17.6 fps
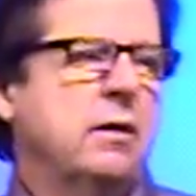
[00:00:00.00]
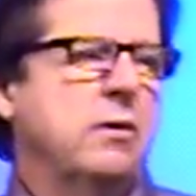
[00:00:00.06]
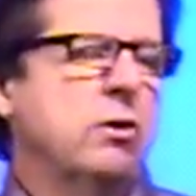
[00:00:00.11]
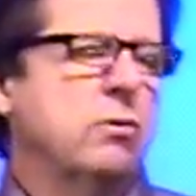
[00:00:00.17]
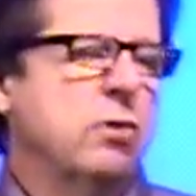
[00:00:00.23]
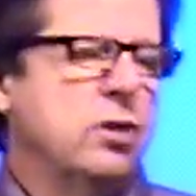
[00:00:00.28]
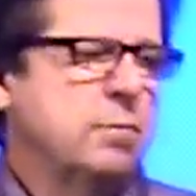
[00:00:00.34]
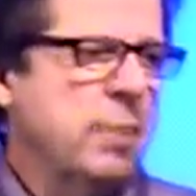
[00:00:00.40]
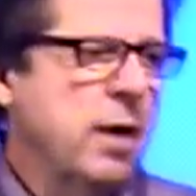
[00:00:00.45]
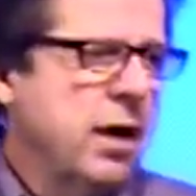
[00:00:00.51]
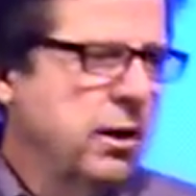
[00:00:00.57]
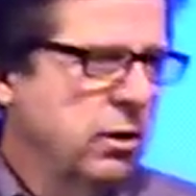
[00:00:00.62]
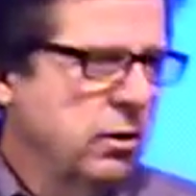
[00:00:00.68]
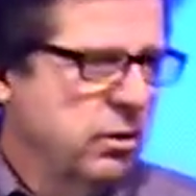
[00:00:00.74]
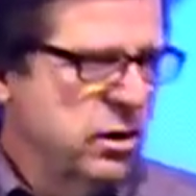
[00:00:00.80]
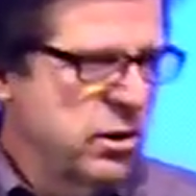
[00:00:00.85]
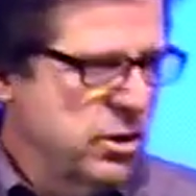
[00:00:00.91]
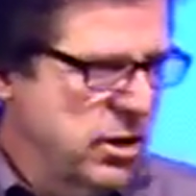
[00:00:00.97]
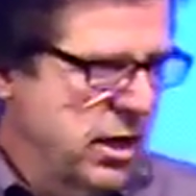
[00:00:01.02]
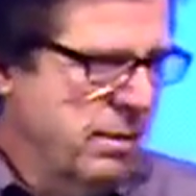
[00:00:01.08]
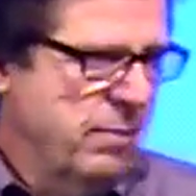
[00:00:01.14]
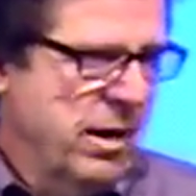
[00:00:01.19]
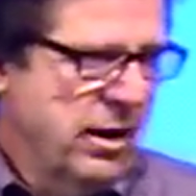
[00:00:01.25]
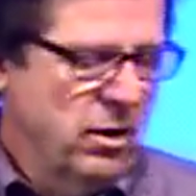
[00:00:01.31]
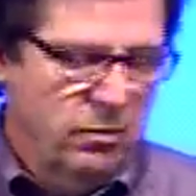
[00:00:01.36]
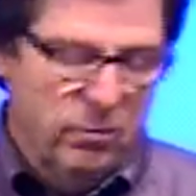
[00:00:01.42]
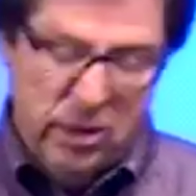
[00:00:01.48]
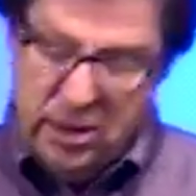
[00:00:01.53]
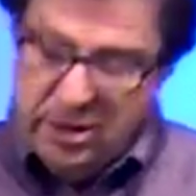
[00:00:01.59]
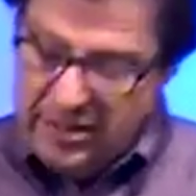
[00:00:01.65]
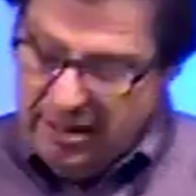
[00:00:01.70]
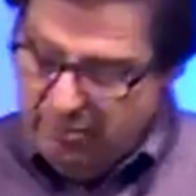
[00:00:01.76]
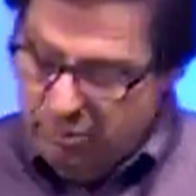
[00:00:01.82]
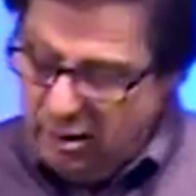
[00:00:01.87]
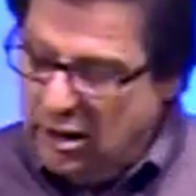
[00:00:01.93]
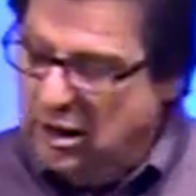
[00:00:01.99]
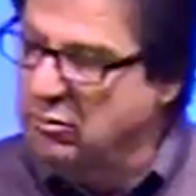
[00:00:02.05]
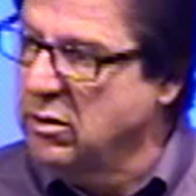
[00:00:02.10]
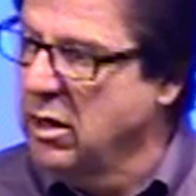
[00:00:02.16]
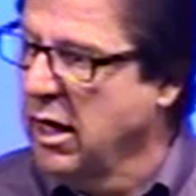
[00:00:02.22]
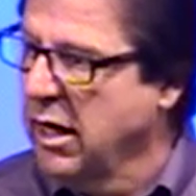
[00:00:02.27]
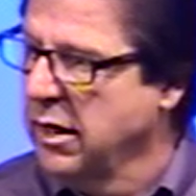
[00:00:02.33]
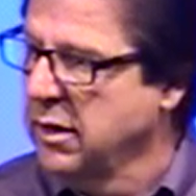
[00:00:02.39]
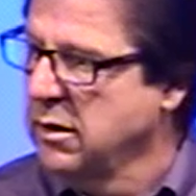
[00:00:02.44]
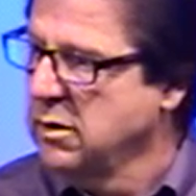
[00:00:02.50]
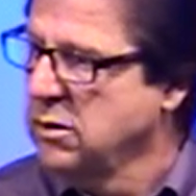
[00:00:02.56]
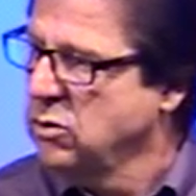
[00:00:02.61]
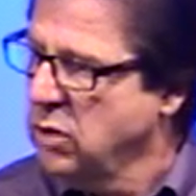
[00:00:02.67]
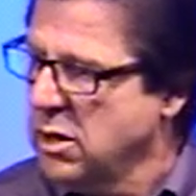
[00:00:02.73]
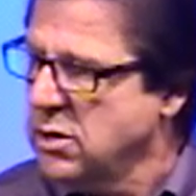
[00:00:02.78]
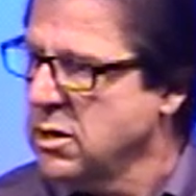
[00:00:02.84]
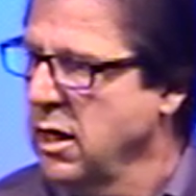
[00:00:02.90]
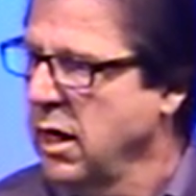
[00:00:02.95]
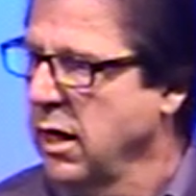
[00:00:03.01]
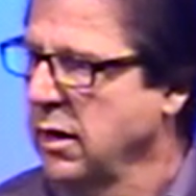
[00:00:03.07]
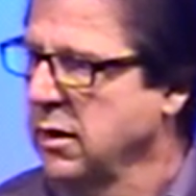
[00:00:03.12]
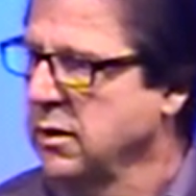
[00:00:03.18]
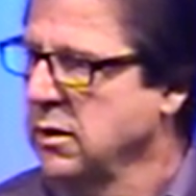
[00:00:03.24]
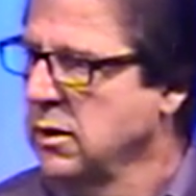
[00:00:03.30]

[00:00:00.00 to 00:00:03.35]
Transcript: to respond on, to step out on, because I believe God. Trust God.